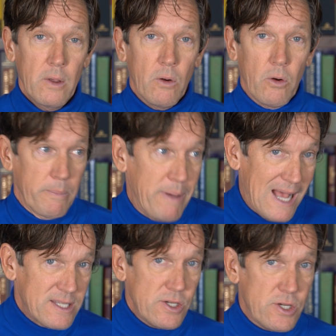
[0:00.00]
or the
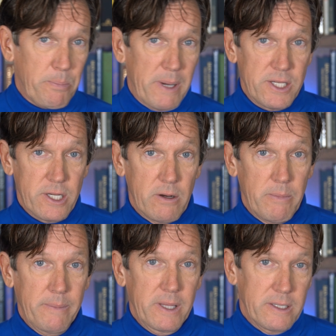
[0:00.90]
passenger pigeon or
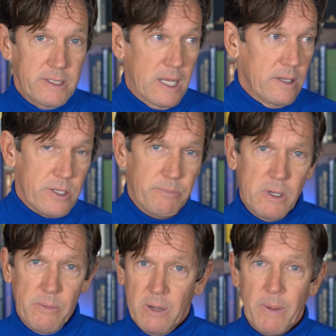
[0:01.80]
maybe the intelligent
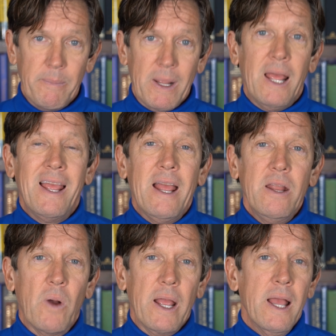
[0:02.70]
boomer. But
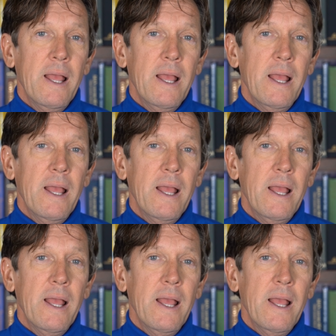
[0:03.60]
anyway,